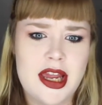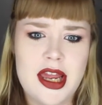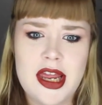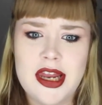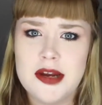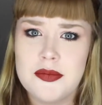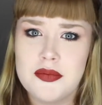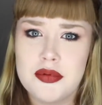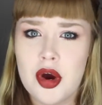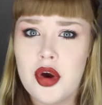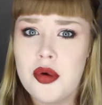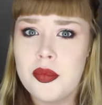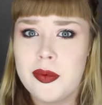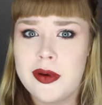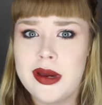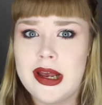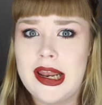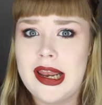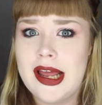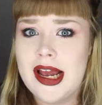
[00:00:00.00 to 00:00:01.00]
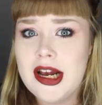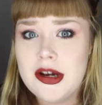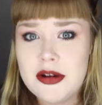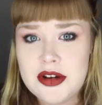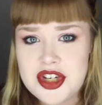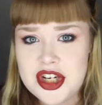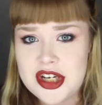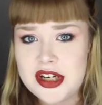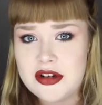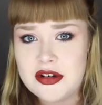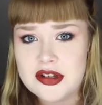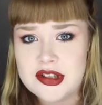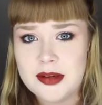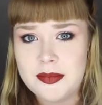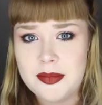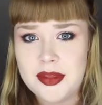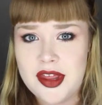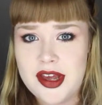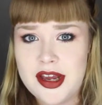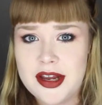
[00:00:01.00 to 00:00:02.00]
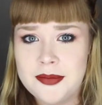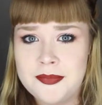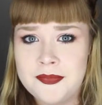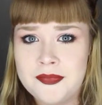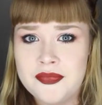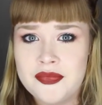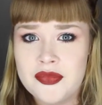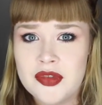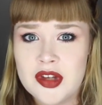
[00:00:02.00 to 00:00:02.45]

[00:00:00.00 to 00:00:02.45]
inappropriate language in it or something,